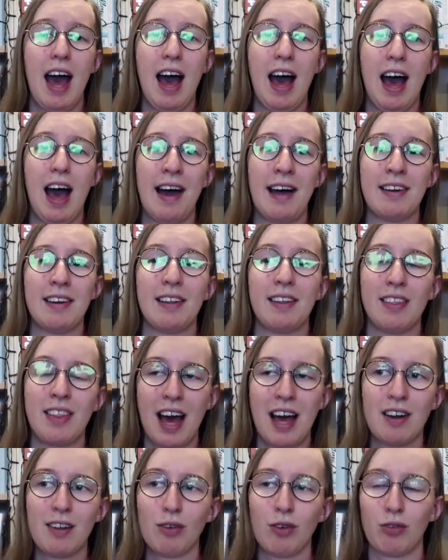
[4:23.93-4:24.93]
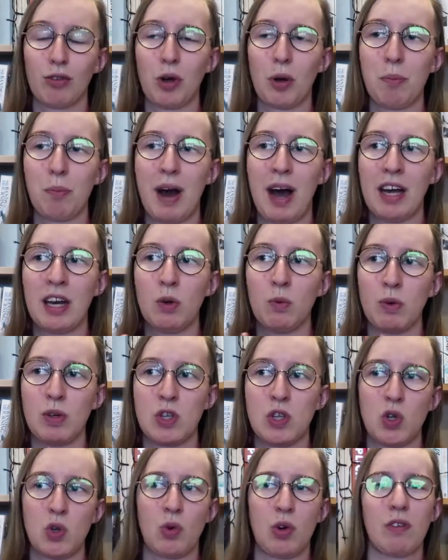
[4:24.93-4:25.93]
And that is also combined
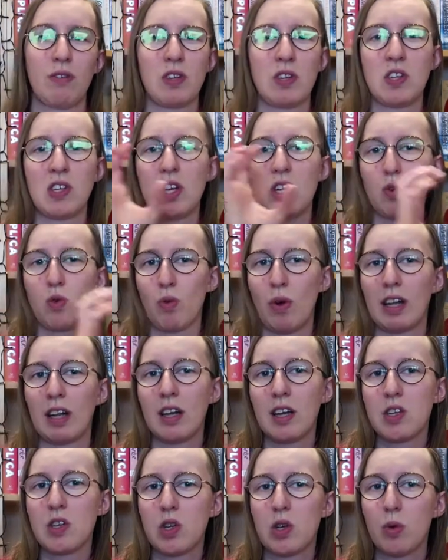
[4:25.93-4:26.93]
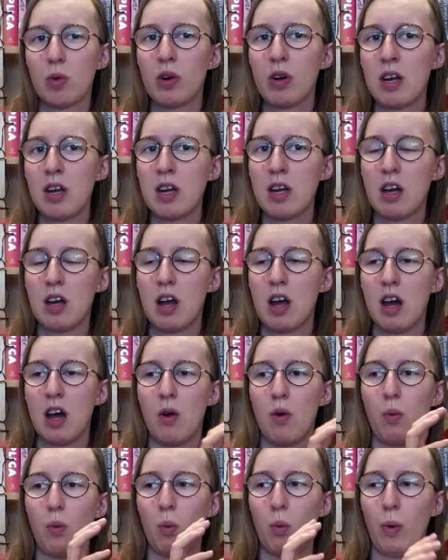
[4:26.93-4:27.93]
with sort of a Cinderella story,
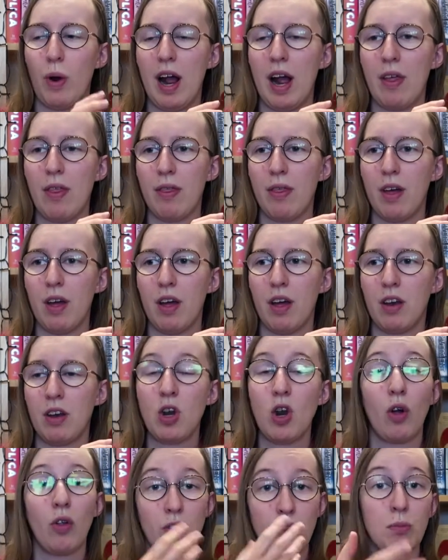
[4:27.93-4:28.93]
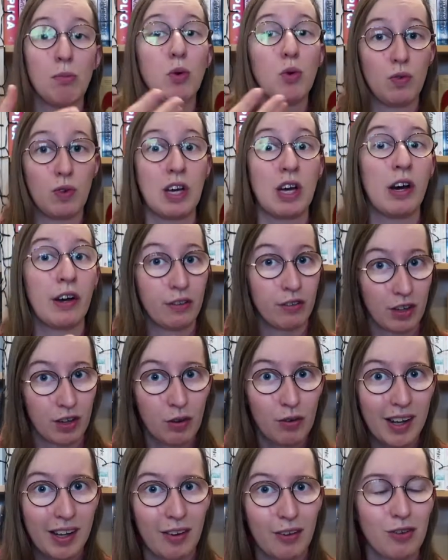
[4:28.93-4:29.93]
with not the movie A
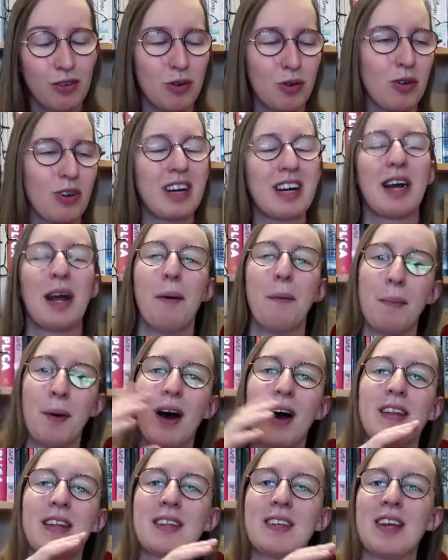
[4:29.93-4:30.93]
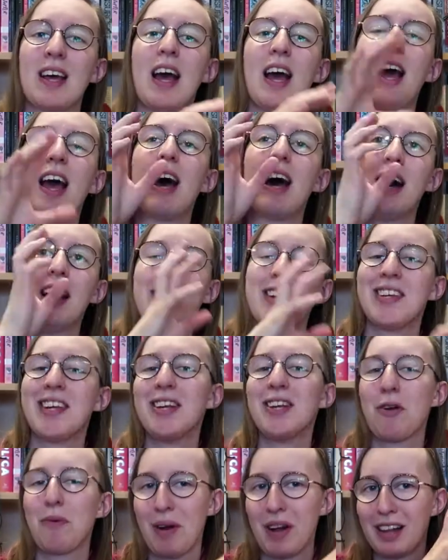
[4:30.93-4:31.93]
Cinderella Story, but a
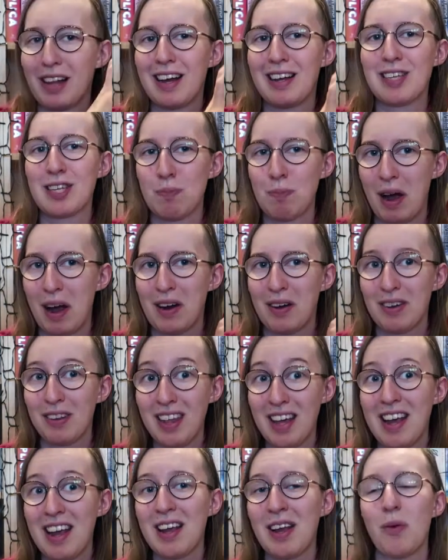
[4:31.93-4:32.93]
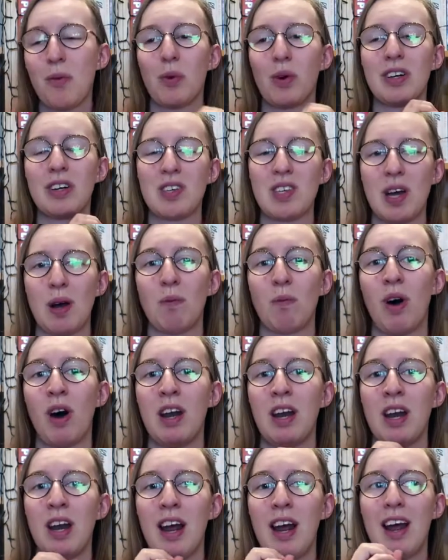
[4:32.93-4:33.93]
Cinderella inspired thing where
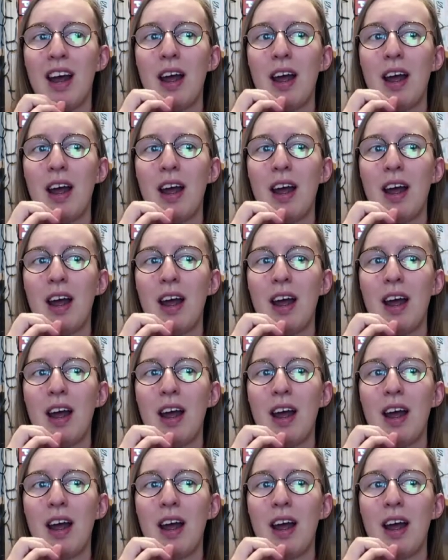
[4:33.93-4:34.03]
someone